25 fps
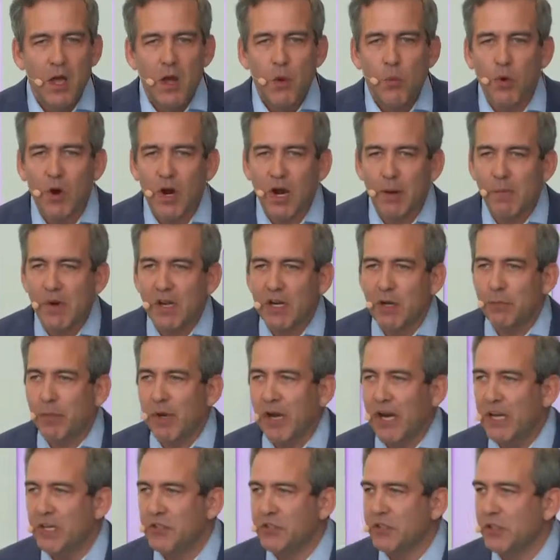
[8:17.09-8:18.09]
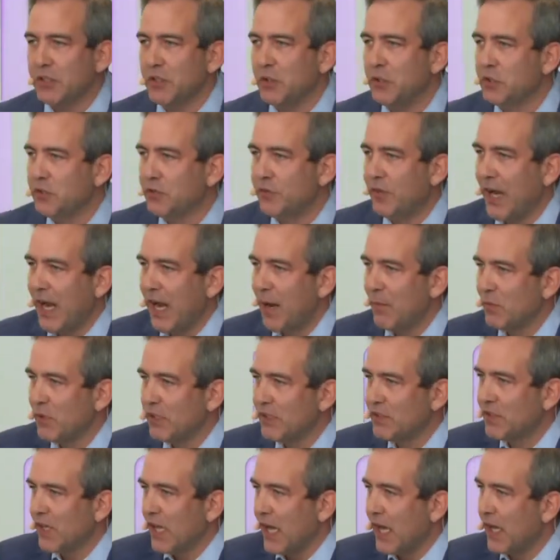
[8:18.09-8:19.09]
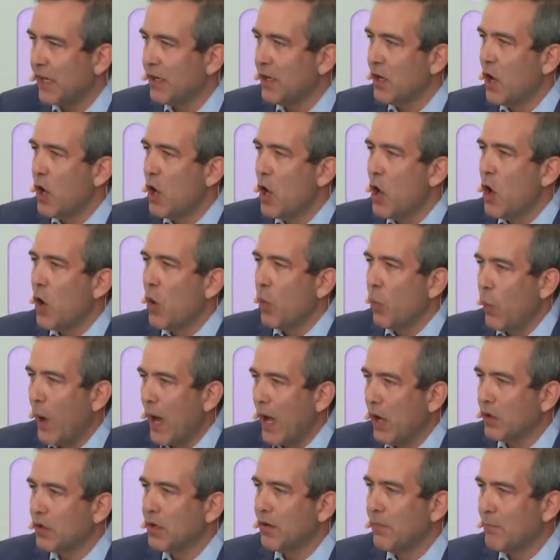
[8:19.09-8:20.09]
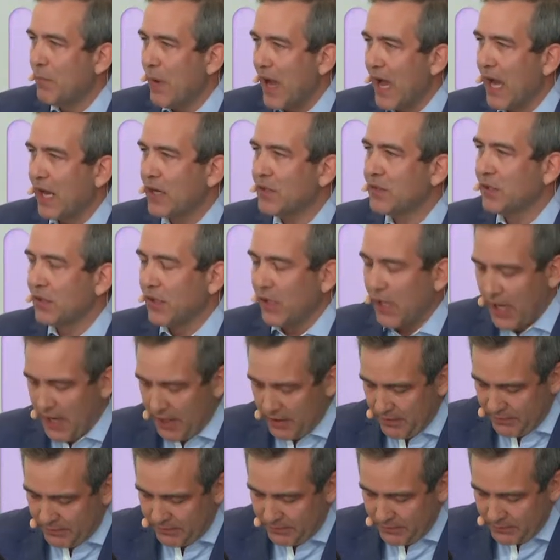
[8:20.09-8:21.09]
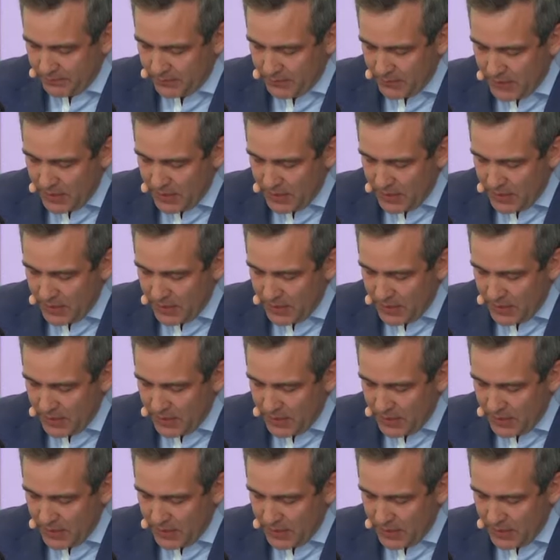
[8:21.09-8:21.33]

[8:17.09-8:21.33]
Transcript: where I met a patient whose family said, "Welcome back to life."